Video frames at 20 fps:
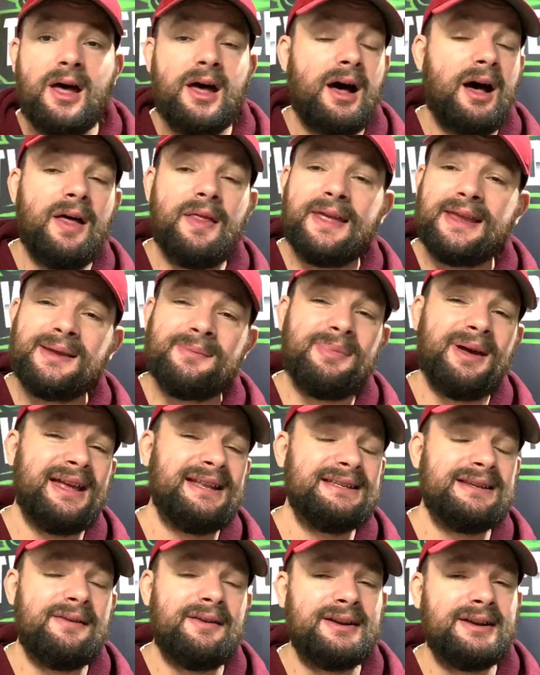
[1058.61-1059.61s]
Are they
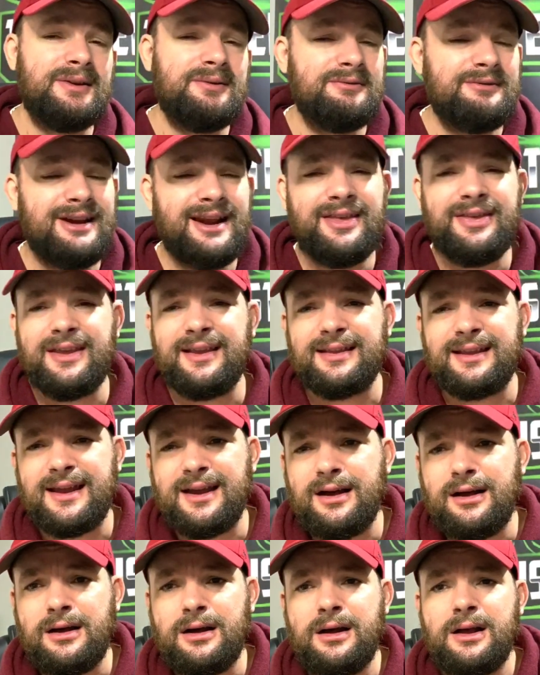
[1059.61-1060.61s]
competitive? I don't really think they
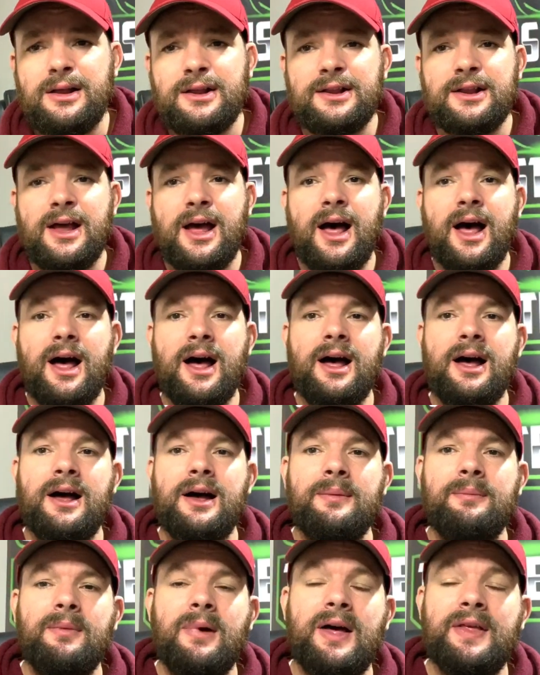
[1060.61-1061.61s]
are.
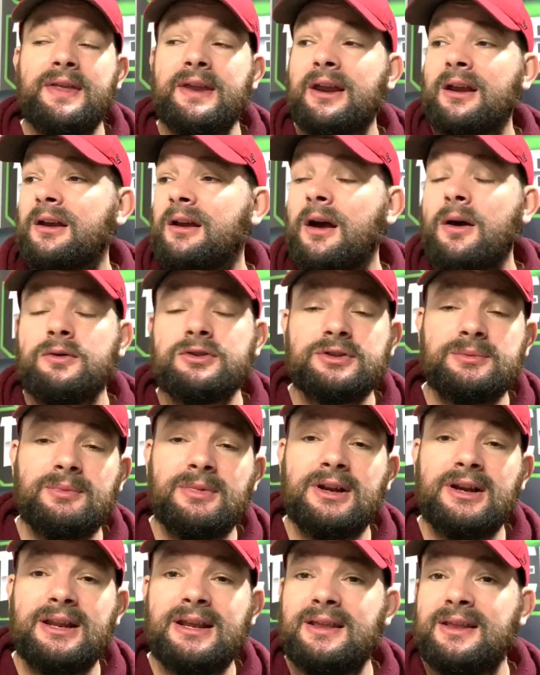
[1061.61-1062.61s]
I think
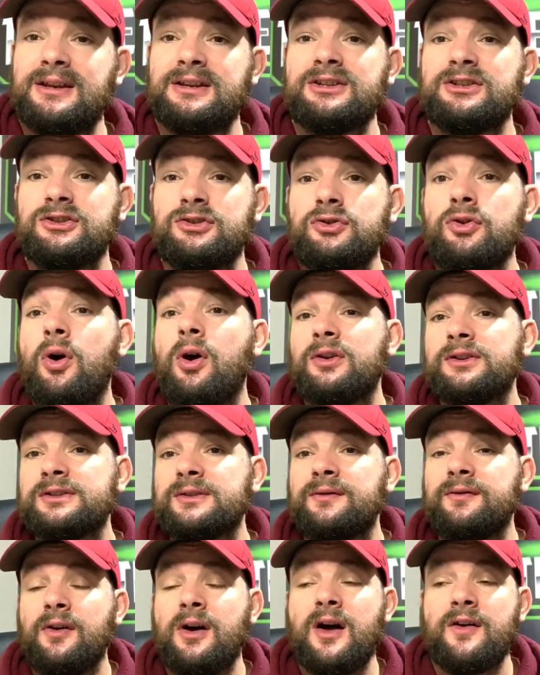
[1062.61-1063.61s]
ultimately they're just not
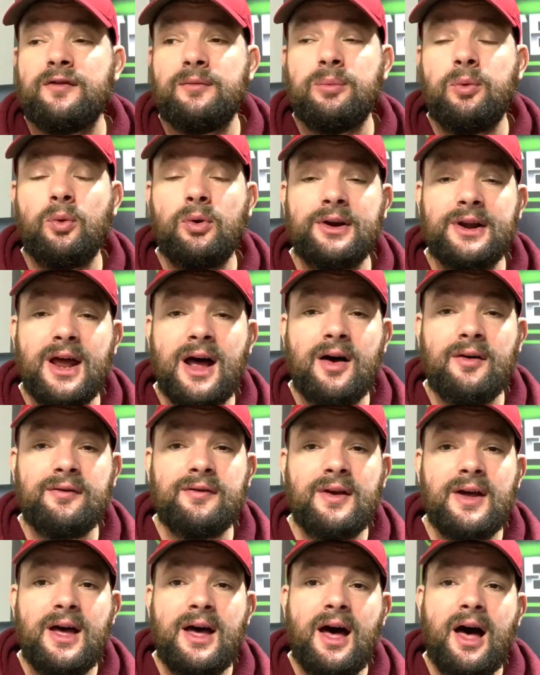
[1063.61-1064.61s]
survivable enough,
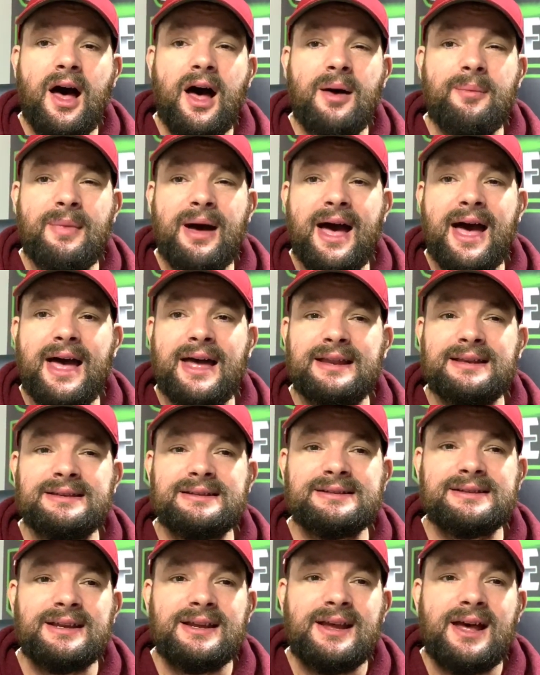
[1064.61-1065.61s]

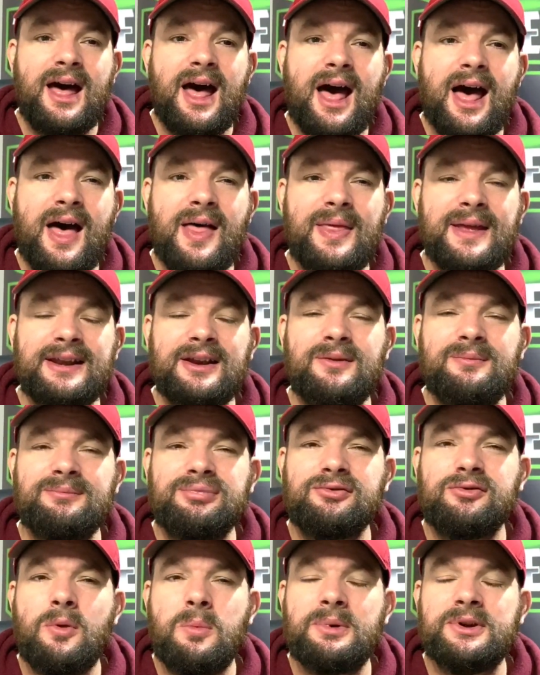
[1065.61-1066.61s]
and they don't
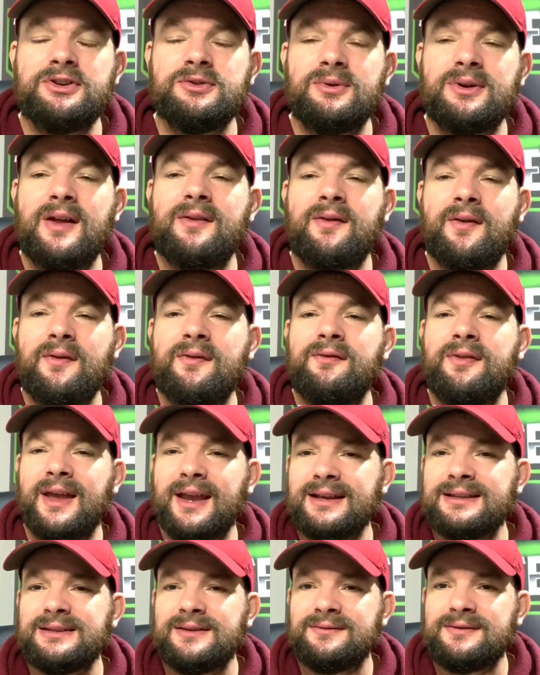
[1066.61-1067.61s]
probably do enough
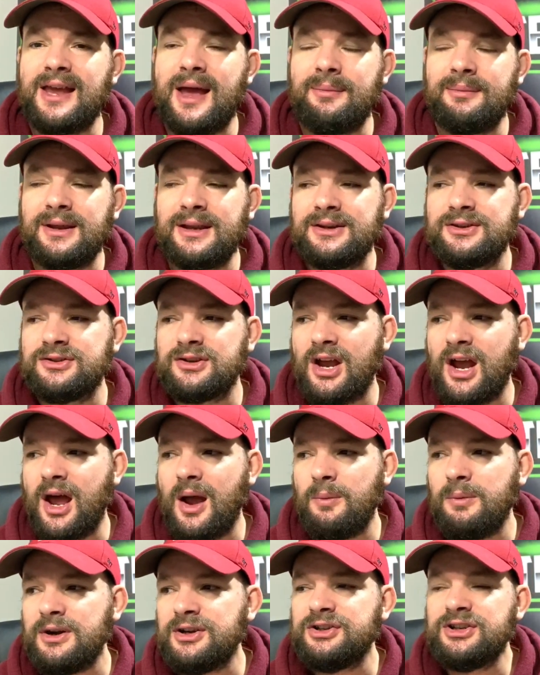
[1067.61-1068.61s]
effective damage,
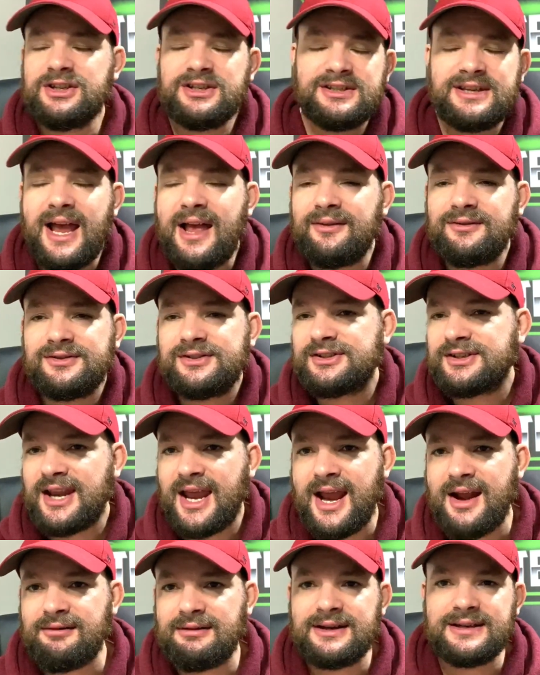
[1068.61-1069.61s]
which just sounds
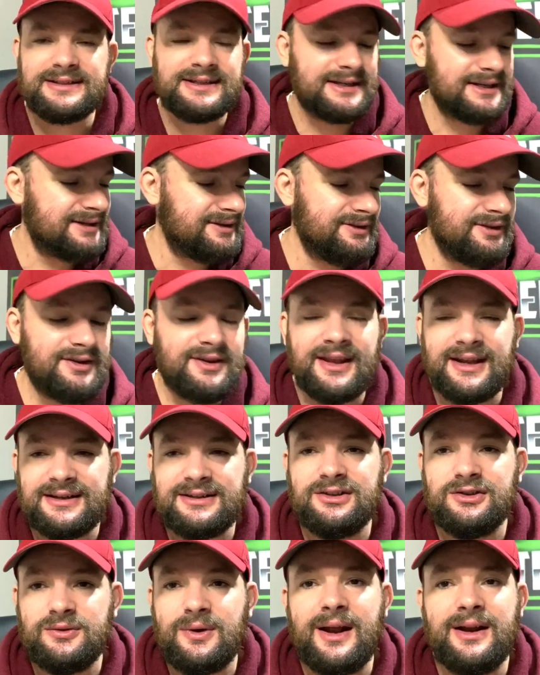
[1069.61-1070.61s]
scary, seeing that they
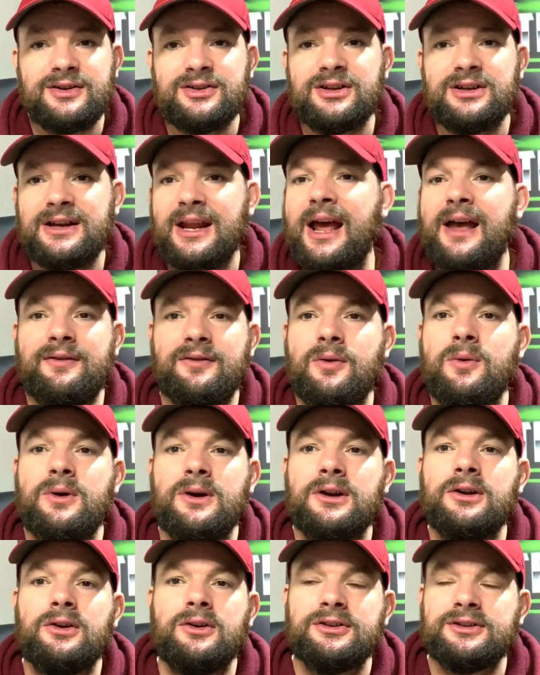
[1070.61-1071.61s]
do actually have
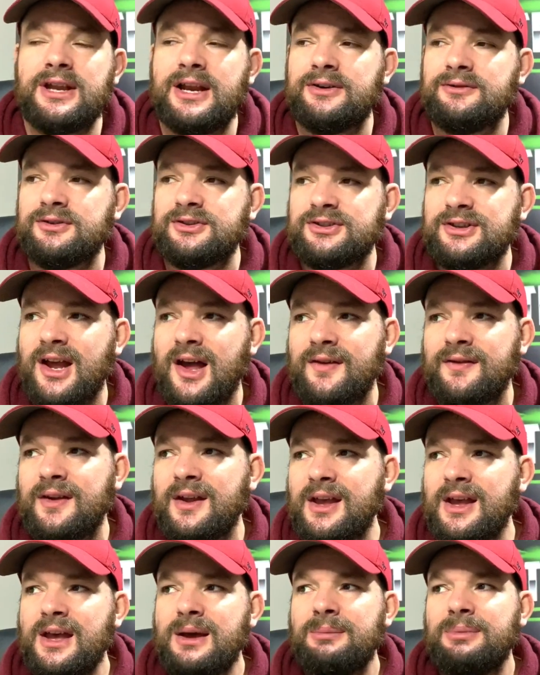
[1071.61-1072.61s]
quite a lot of dangerous stuff.
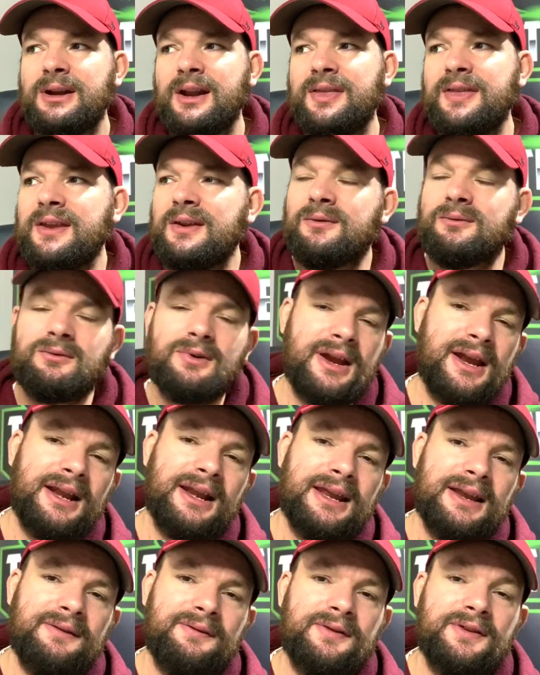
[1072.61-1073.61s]
But I think
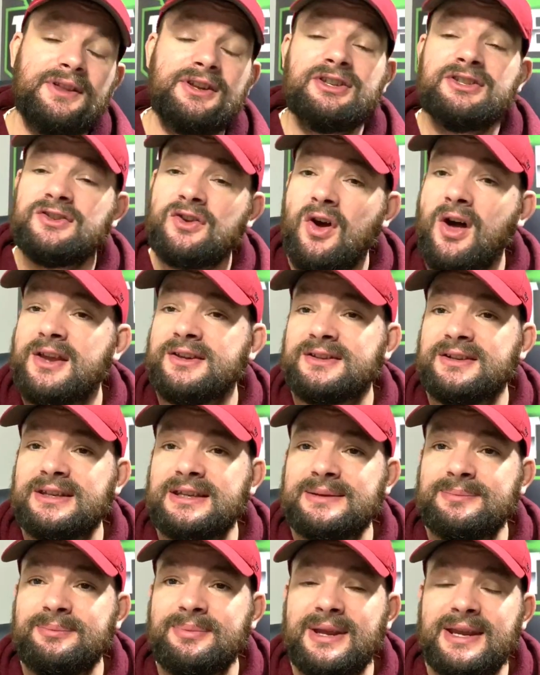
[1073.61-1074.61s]
really for the size of
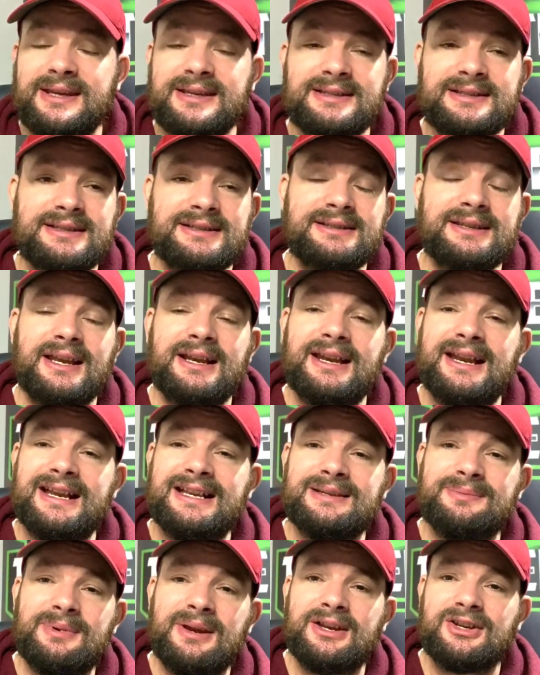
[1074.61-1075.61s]
these beasts, they need
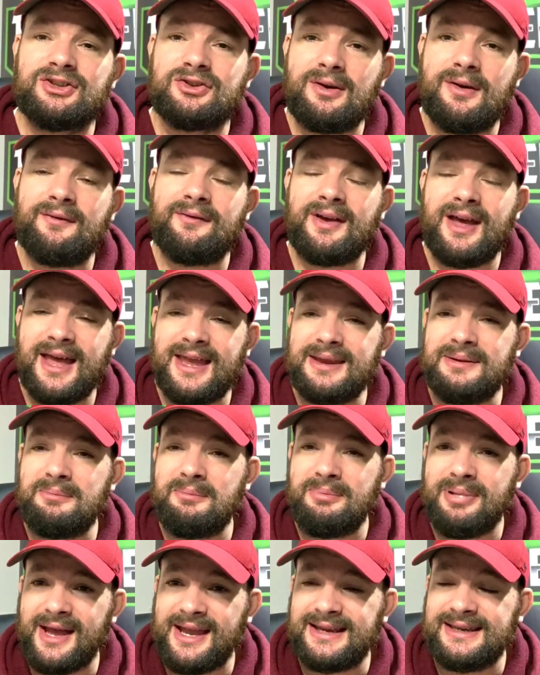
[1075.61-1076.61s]
to be a strength
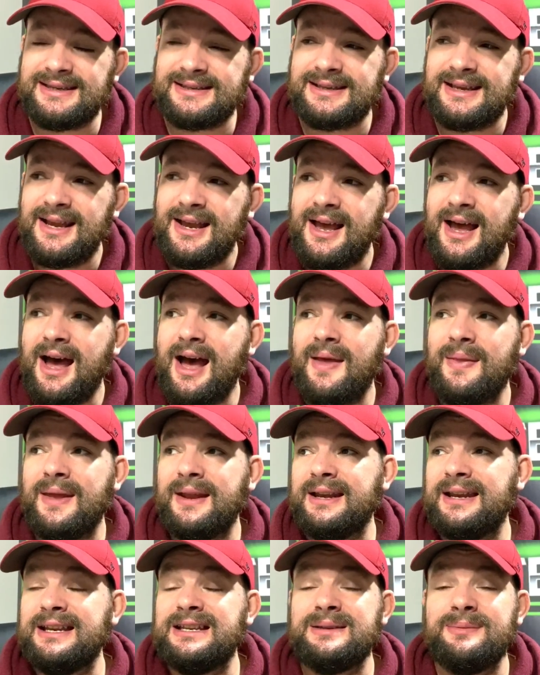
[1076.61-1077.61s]
8 base, and they
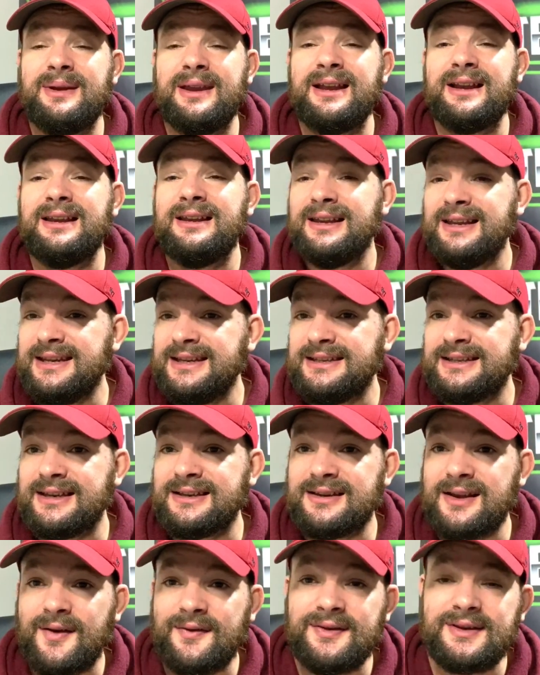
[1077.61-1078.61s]
need to be at least a
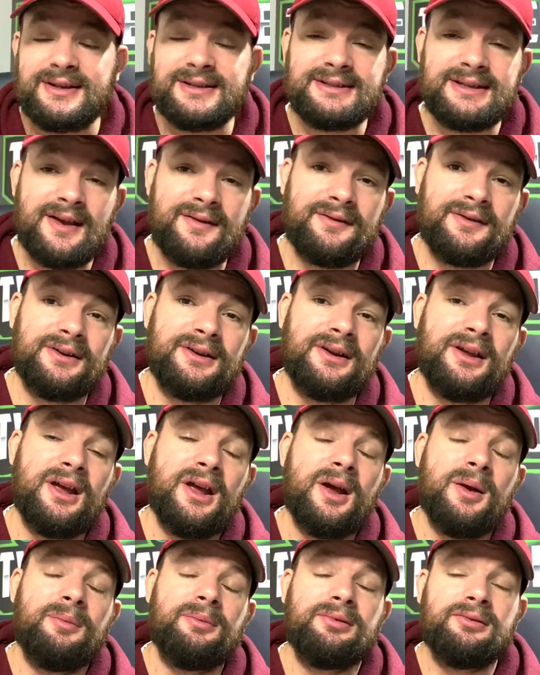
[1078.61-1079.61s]
toughness 7,
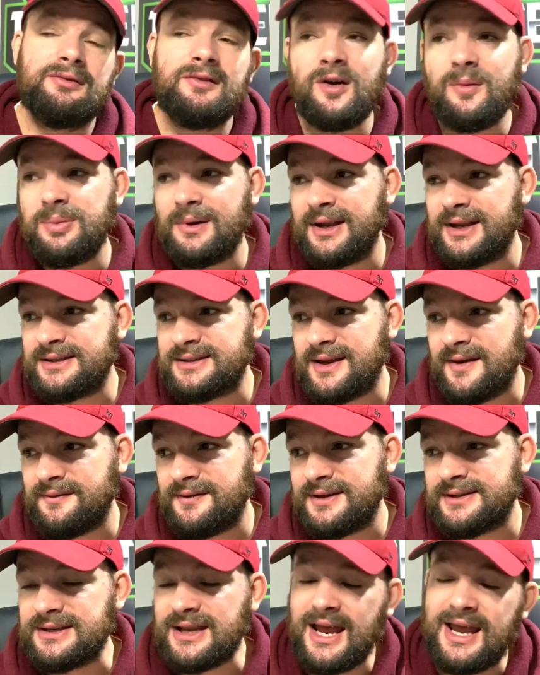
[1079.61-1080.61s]
probably a
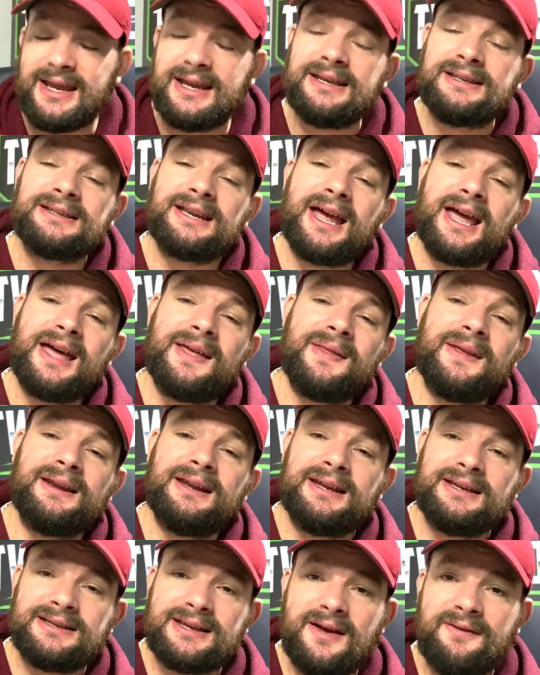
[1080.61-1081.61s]
toughness 8, and they
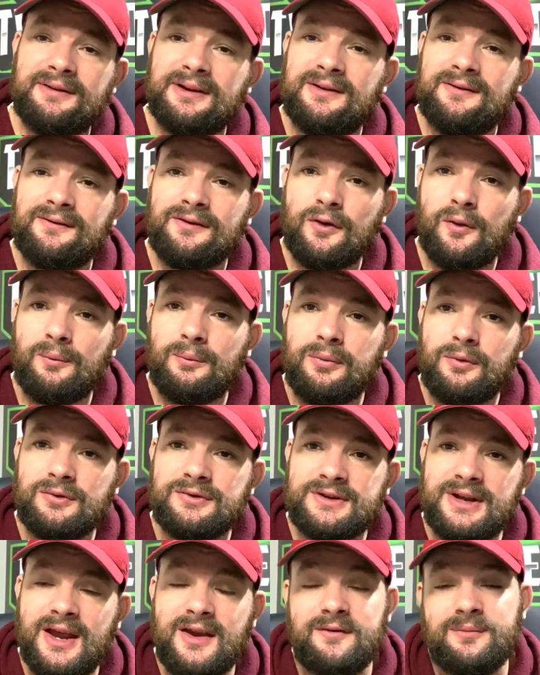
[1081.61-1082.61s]
need to have an invulnerable save.